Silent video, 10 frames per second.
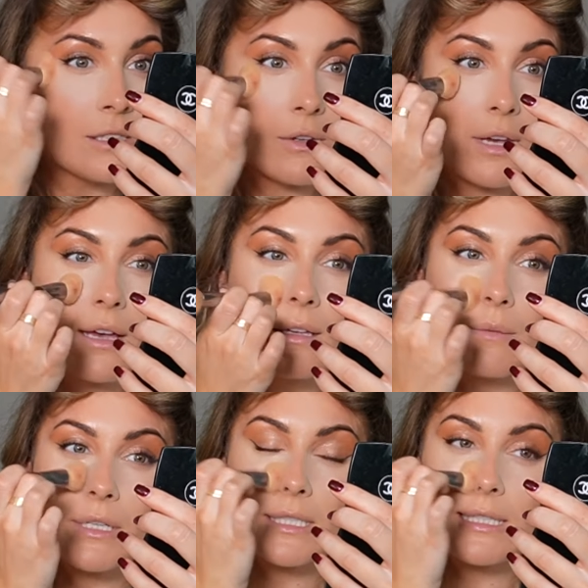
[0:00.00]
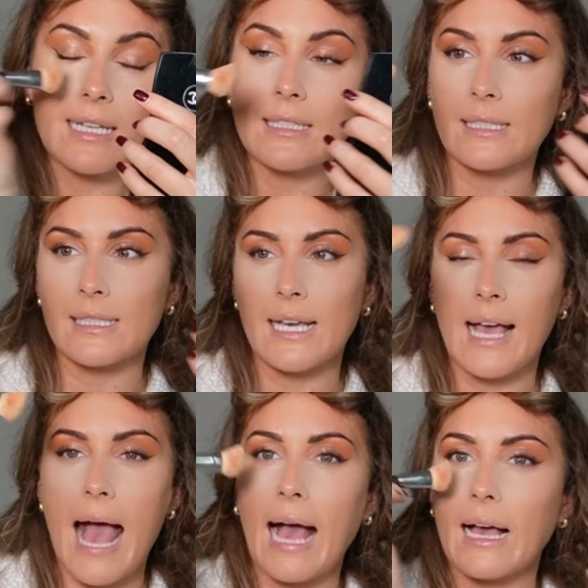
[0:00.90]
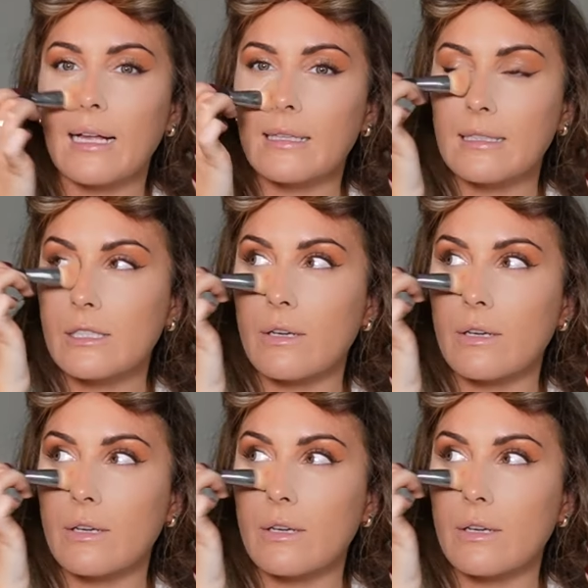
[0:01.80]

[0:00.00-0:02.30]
So oh, yeah, but it's nice because it's like angled